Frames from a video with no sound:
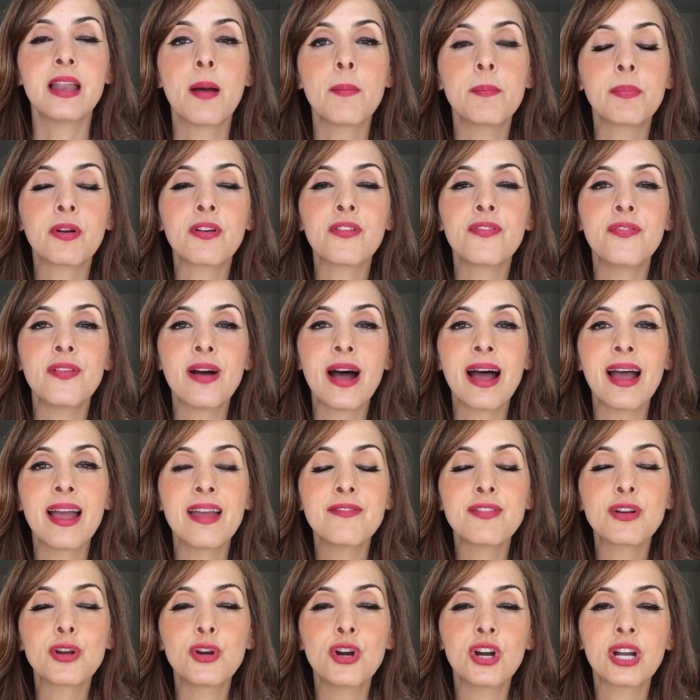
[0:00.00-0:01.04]
Number
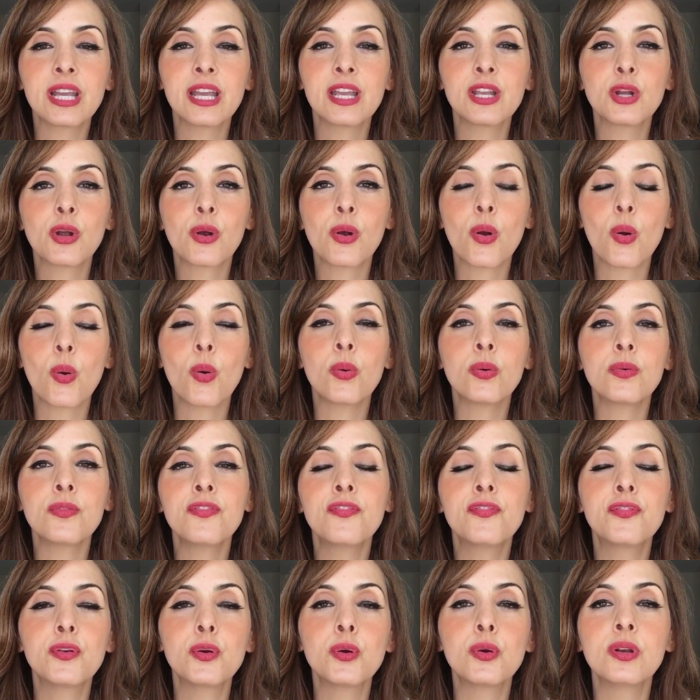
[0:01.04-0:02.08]
5, cooking your own
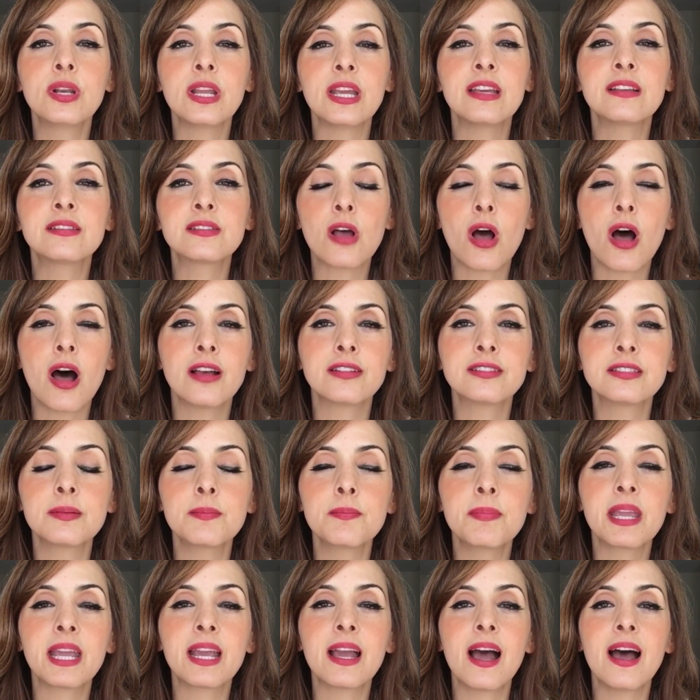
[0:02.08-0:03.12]
food is
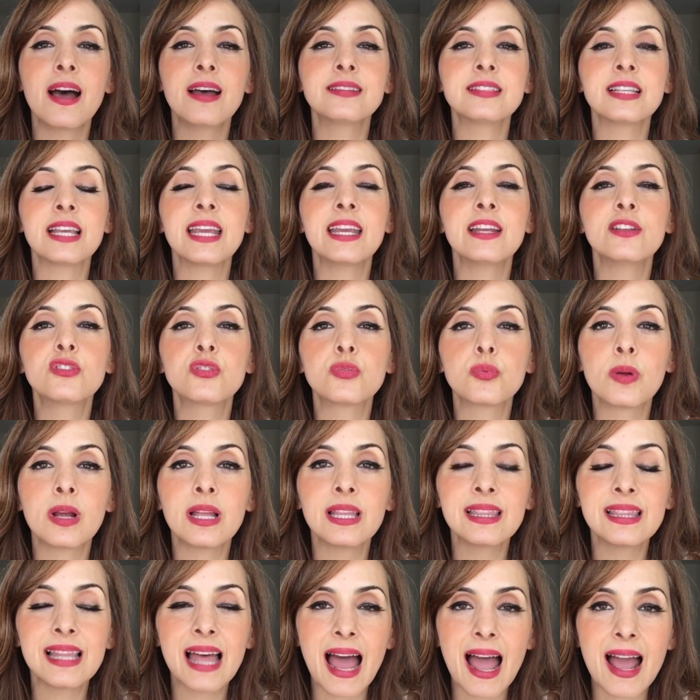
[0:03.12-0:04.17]
awesome because it's
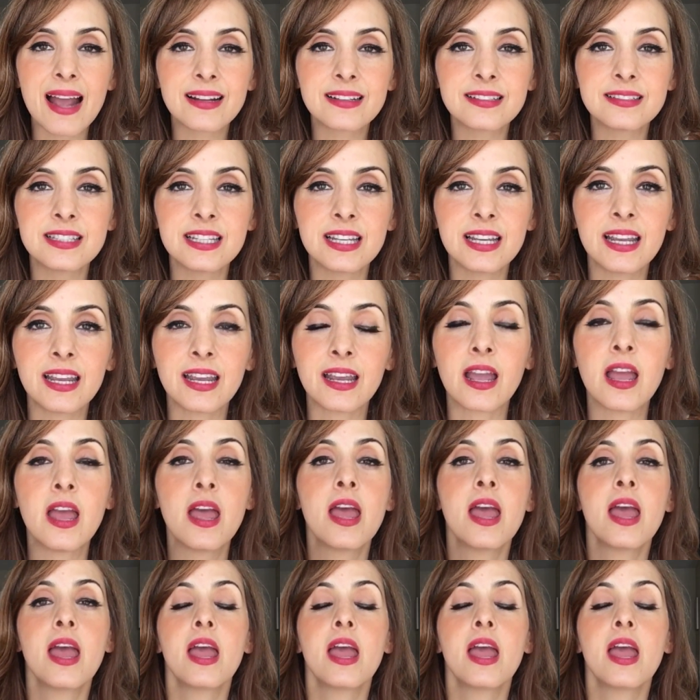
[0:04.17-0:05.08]
relaxing.